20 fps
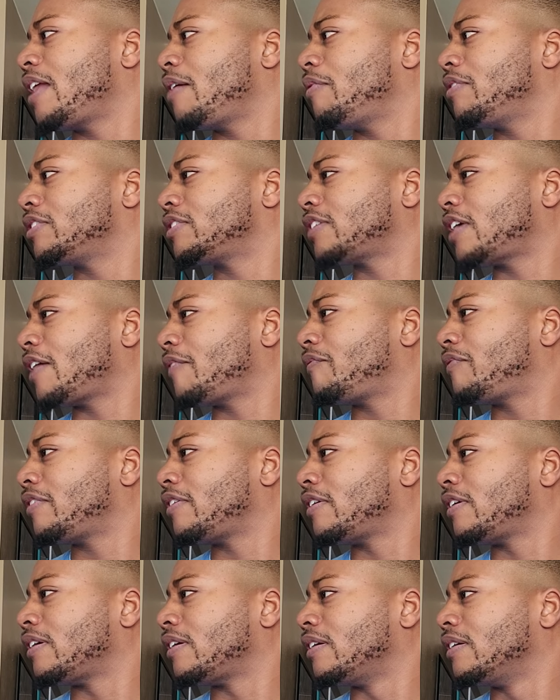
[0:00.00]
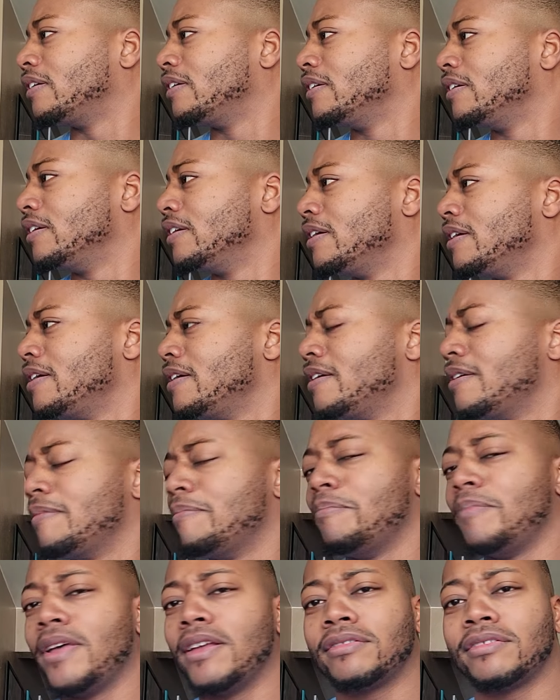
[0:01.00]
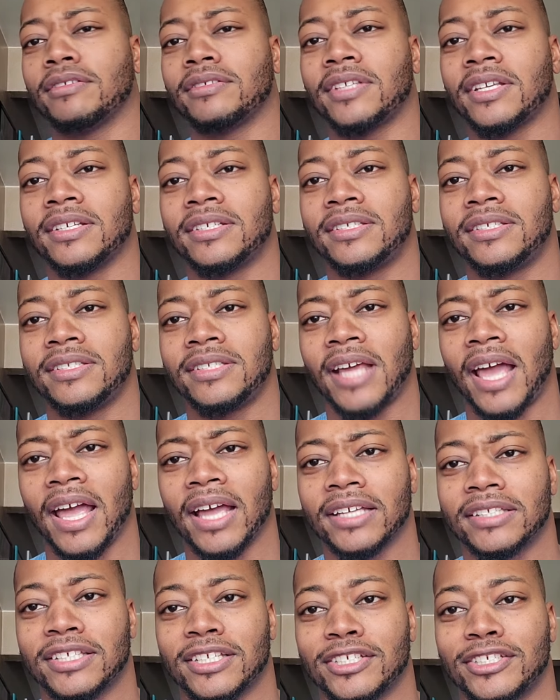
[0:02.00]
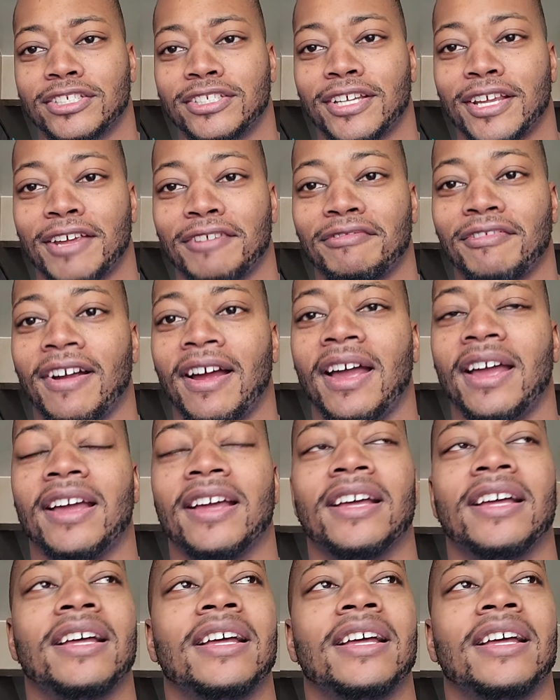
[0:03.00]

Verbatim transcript: It was like for missiles and tanks and shit, right?